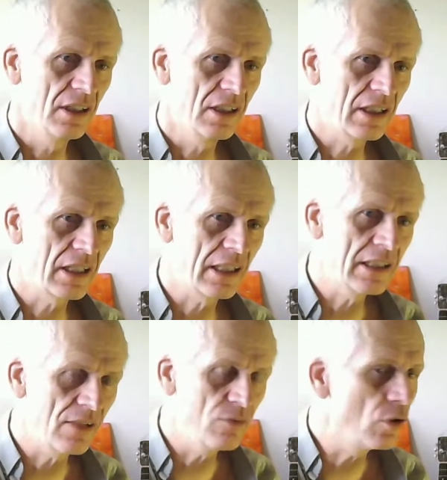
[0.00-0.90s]
can
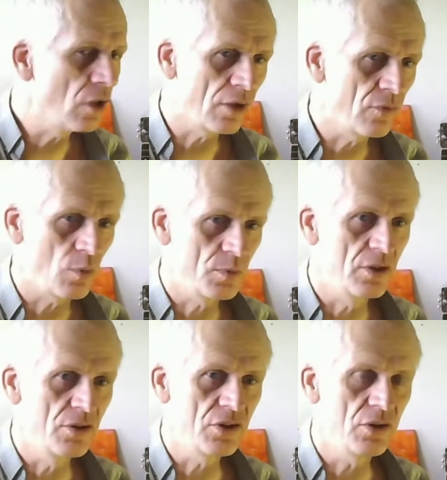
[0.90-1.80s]
give you a lot of
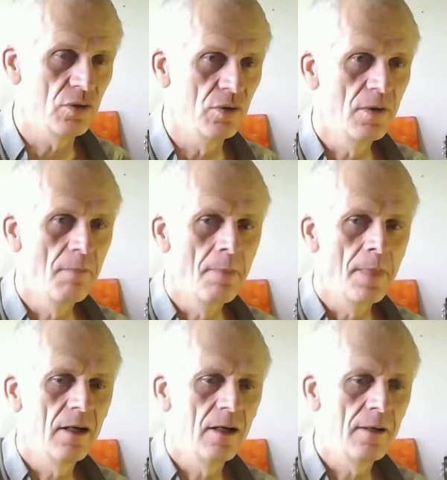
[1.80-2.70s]
options too.
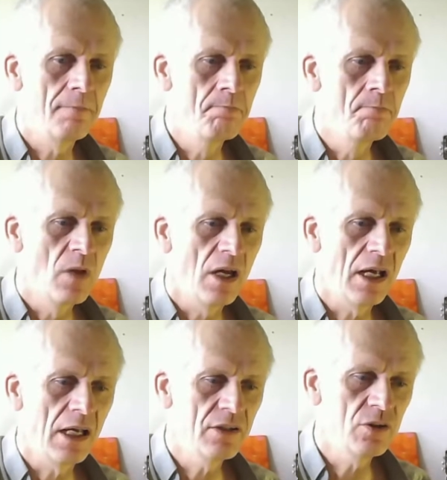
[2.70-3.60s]

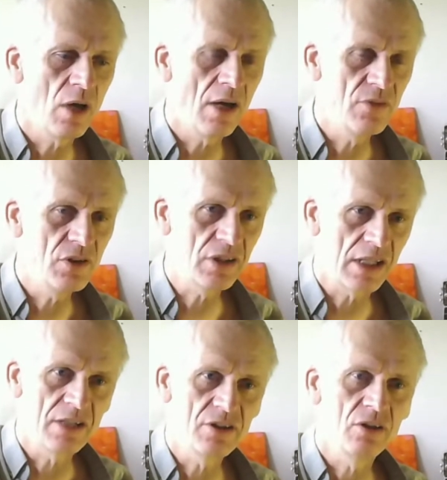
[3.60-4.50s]
And you have the
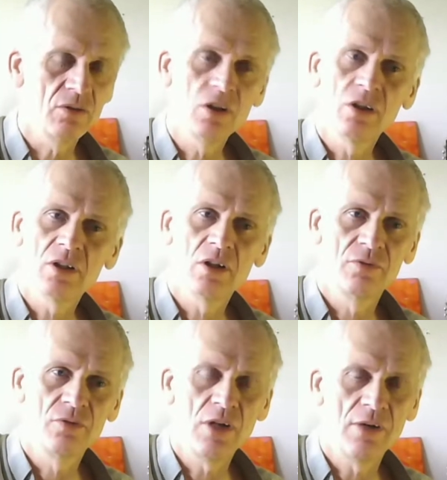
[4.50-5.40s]
slide tone going on
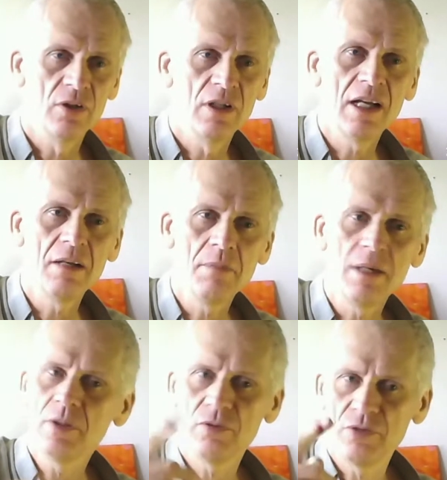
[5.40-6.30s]
forever, and
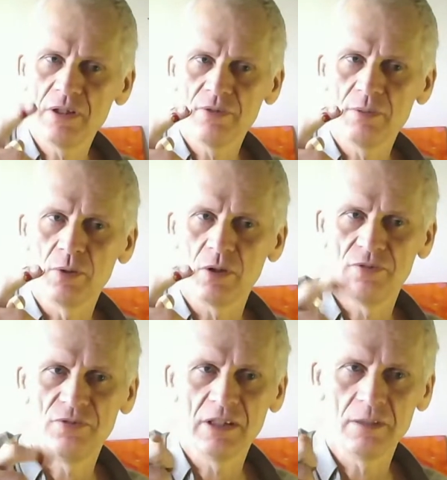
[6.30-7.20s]
maybe you're free of the blocky
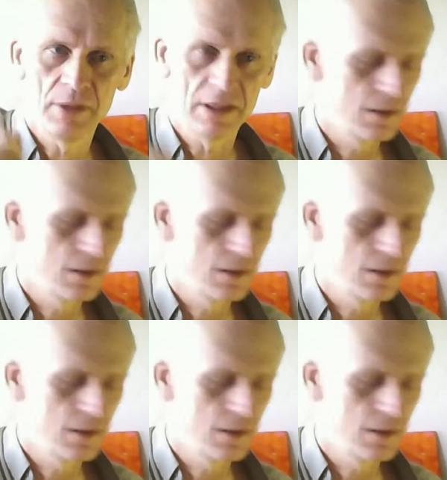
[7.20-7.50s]
finger picks.